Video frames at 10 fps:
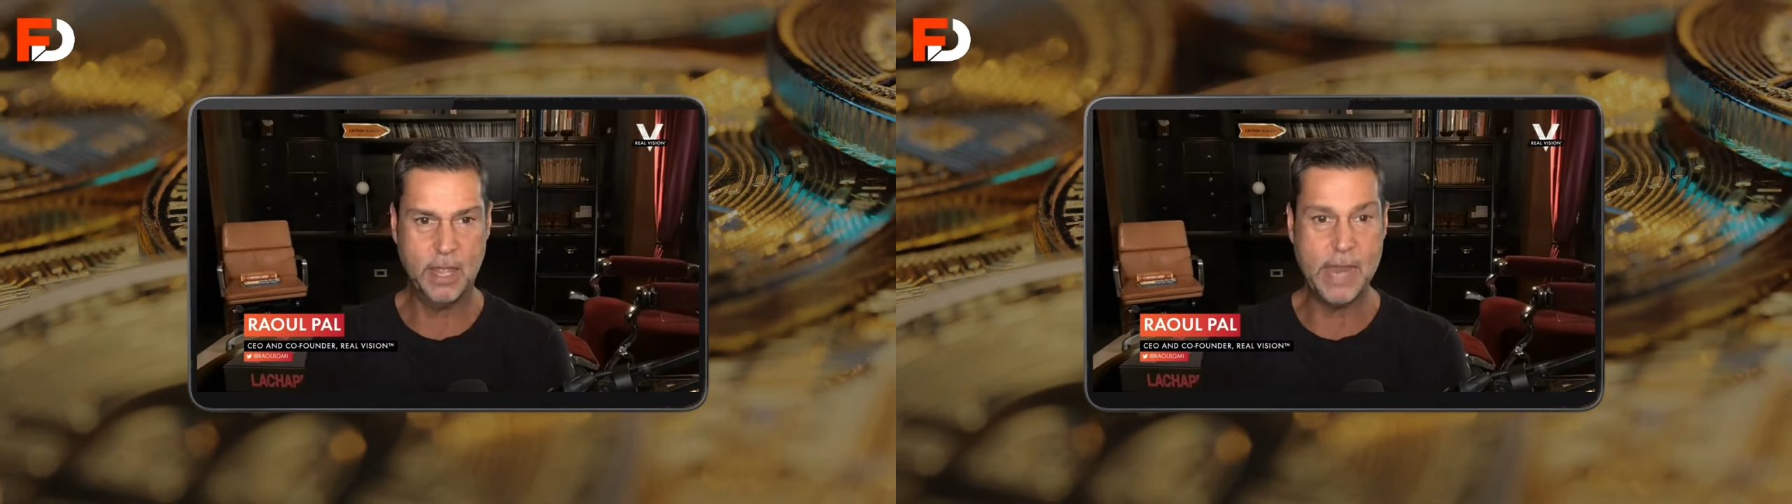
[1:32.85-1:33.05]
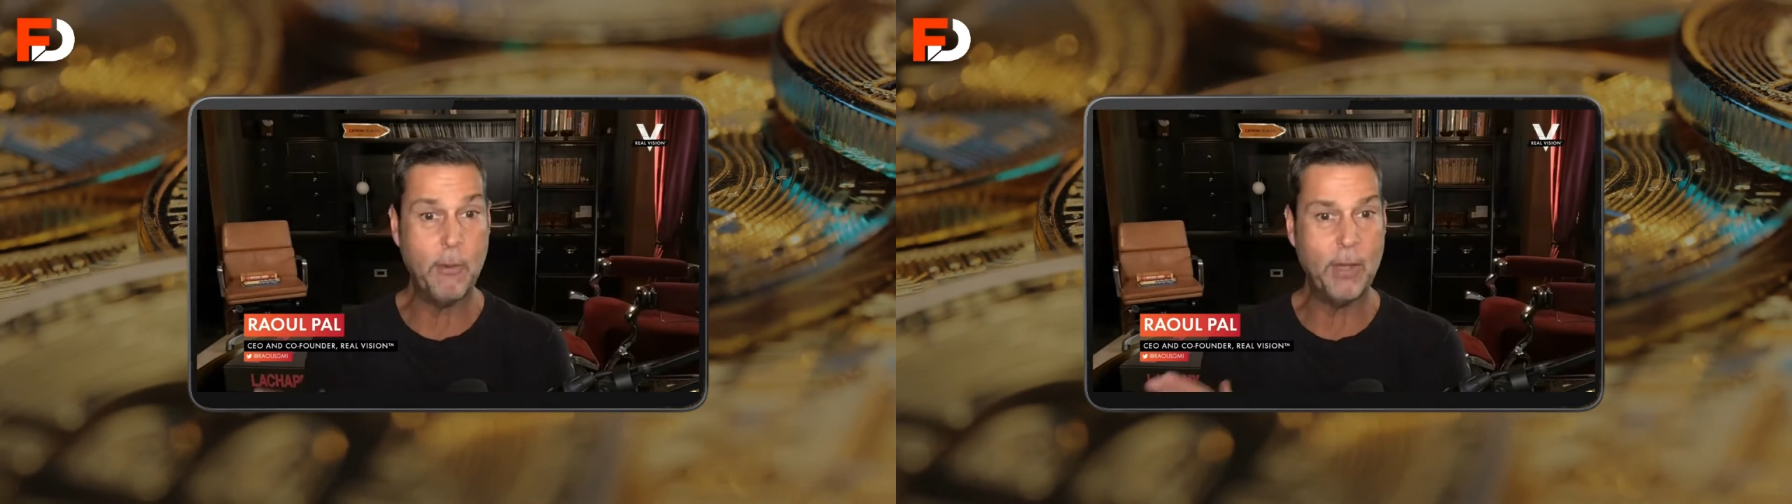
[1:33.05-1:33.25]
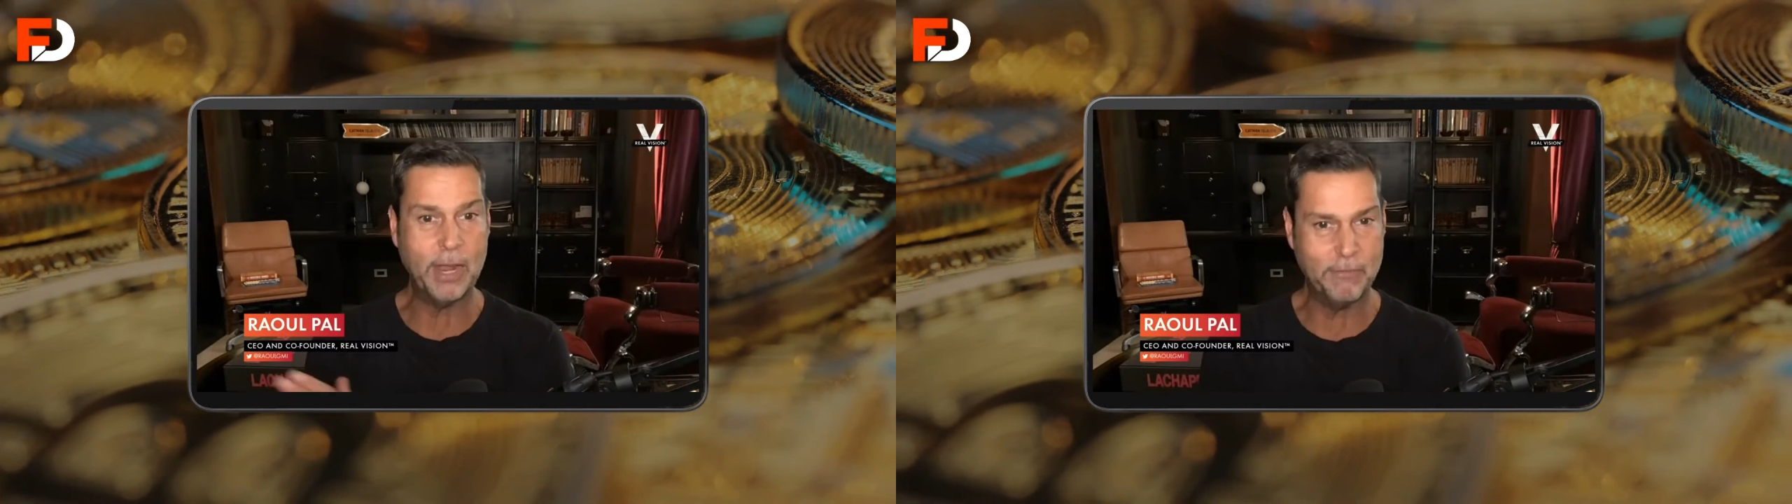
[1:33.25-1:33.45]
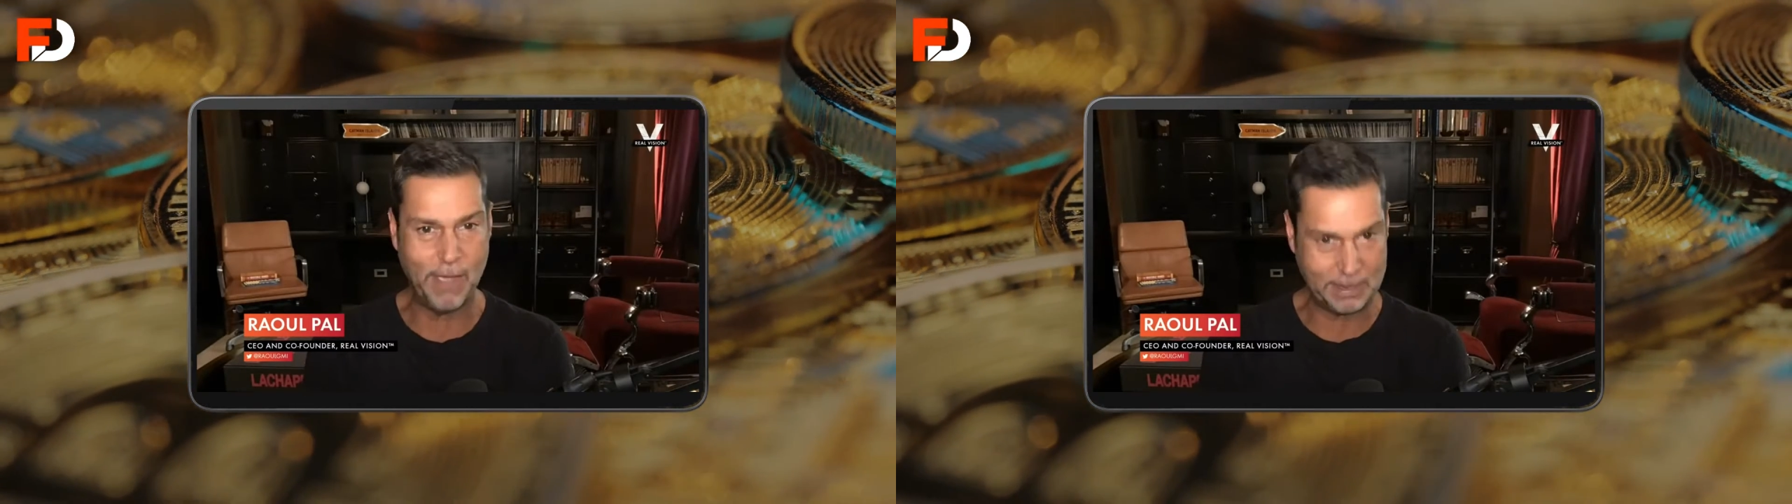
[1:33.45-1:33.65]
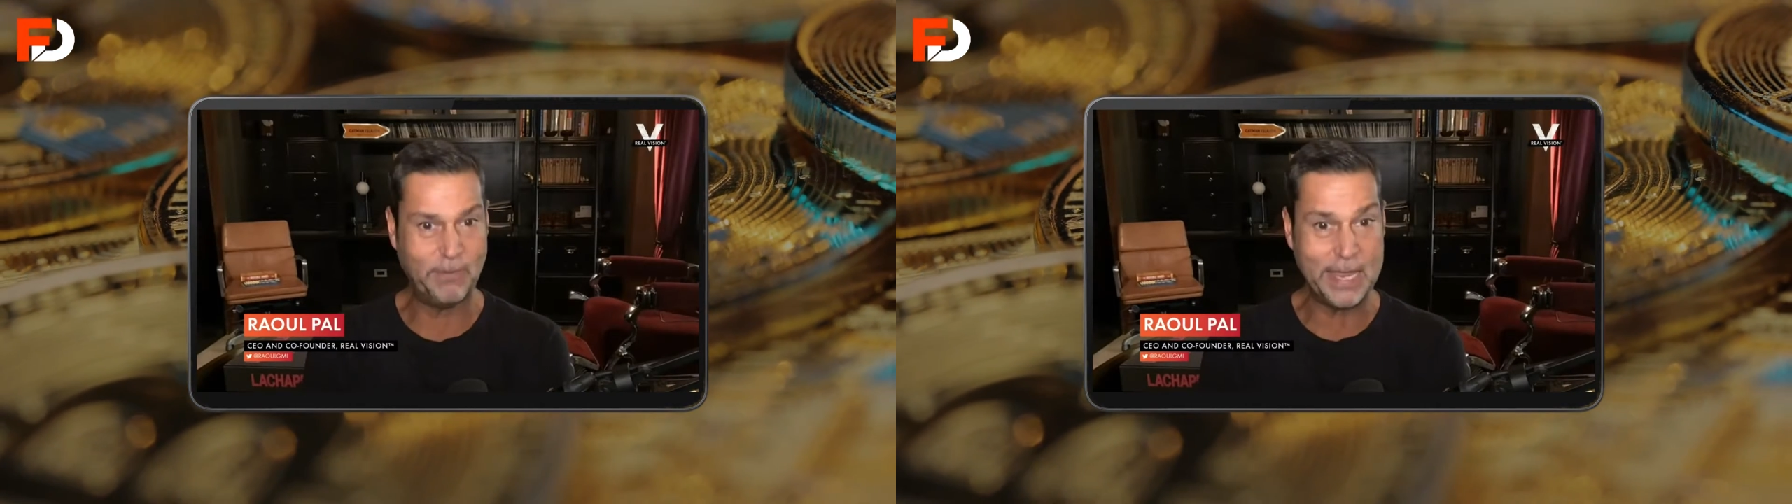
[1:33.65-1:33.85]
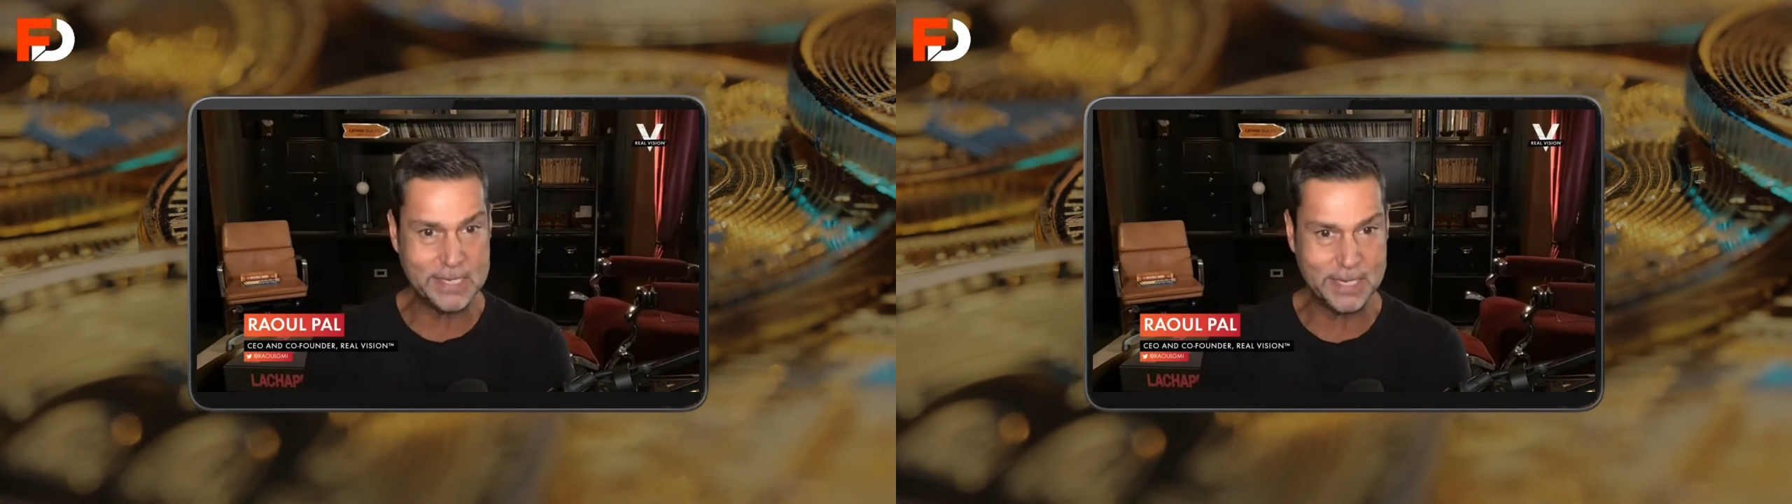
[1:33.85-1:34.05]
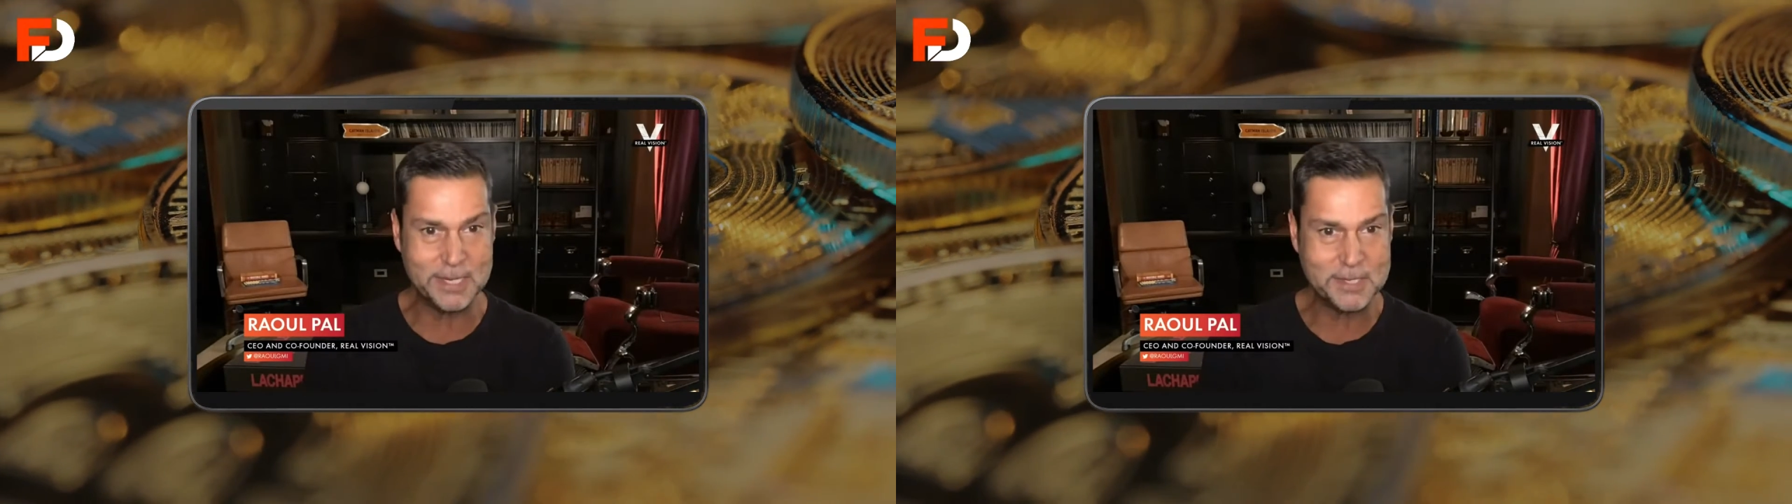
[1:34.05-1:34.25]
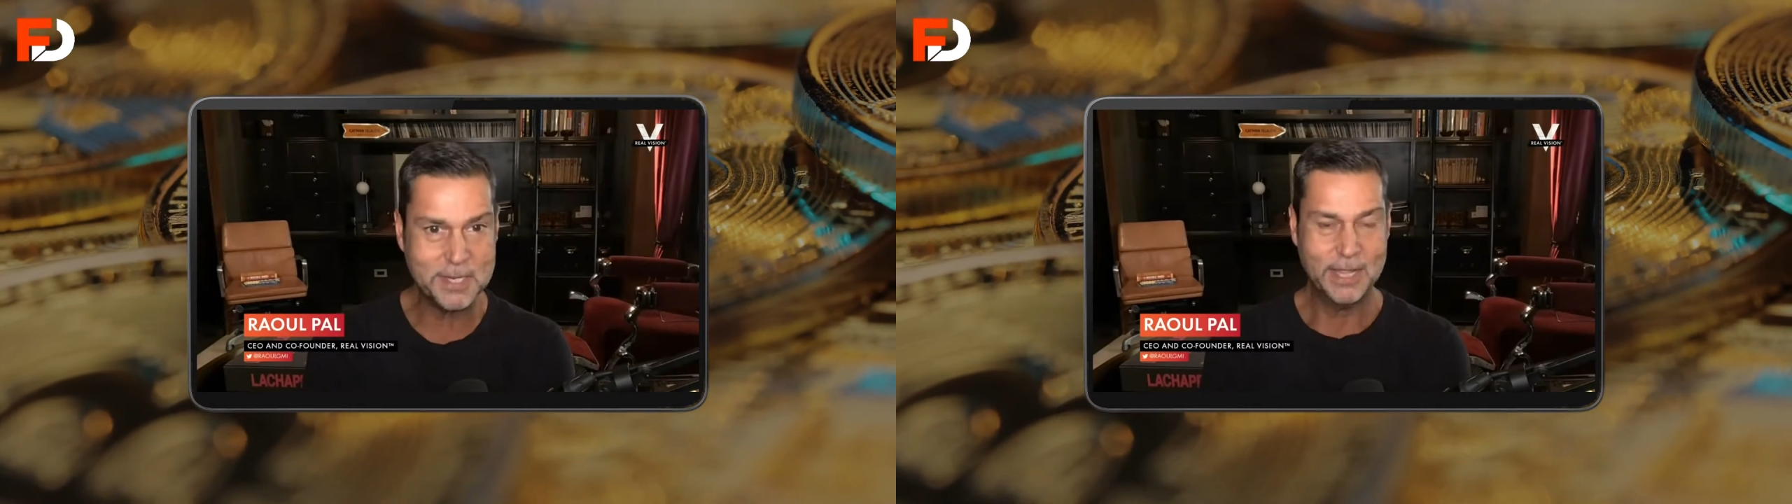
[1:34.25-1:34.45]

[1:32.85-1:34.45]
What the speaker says: network effect phases.